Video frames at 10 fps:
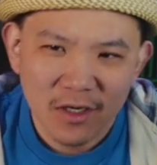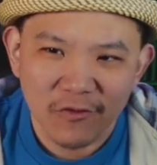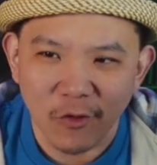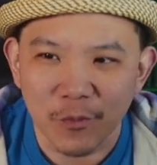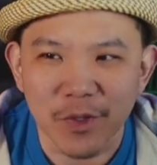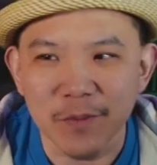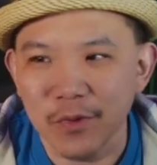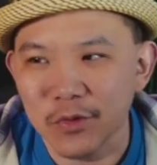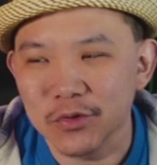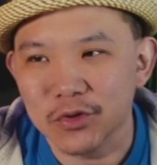for
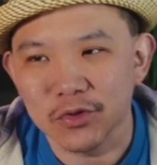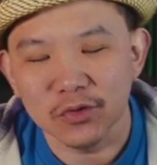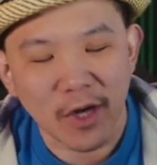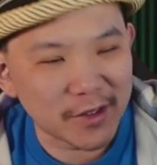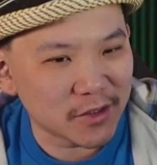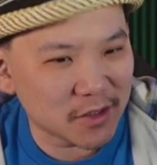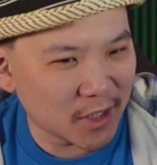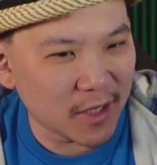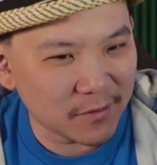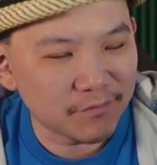people to
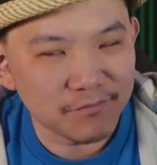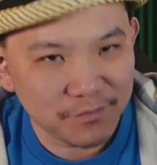understand